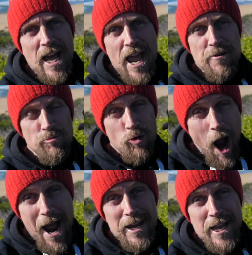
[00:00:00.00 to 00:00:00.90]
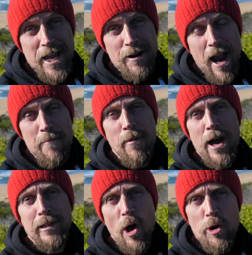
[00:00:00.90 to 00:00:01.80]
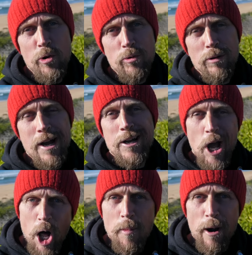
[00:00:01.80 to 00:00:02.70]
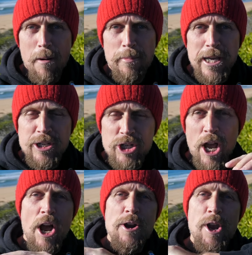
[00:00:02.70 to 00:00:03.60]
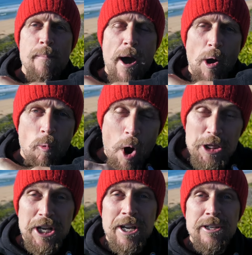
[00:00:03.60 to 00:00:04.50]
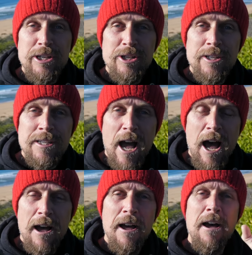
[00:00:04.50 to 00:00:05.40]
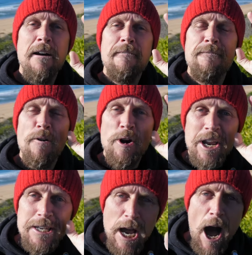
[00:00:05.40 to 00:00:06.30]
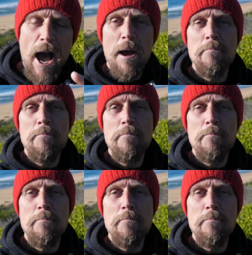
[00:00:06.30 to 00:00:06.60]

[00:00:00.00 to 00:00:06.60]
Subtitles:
day right here at my local Culburra beach, no matter what the conditions are, for an entire